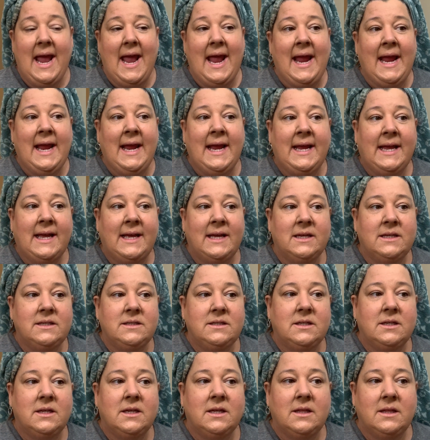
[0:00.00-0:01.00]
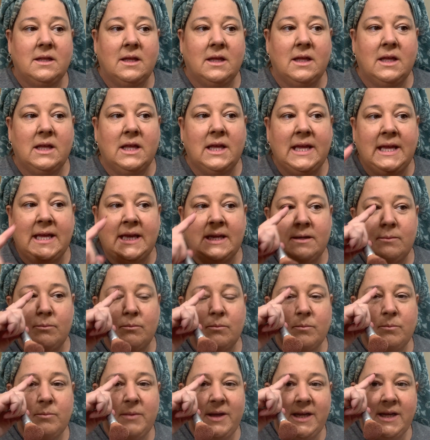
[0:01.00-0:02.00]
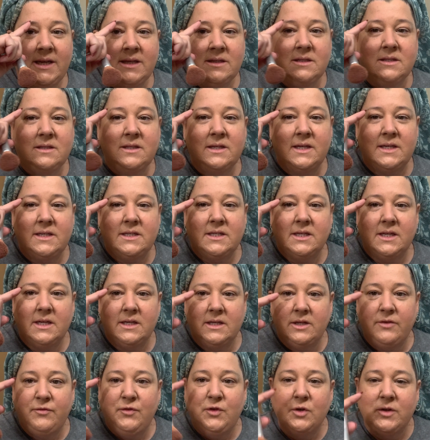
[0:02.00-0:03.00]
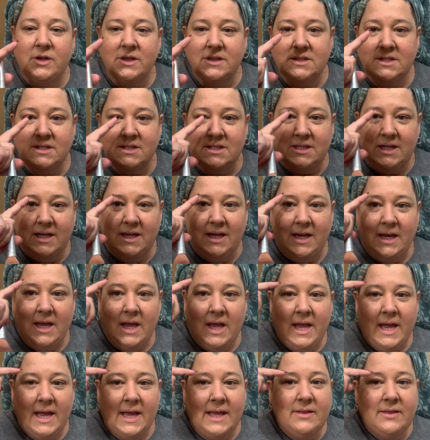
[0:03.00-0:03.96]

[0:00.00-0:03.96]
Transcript: and it means that if you can see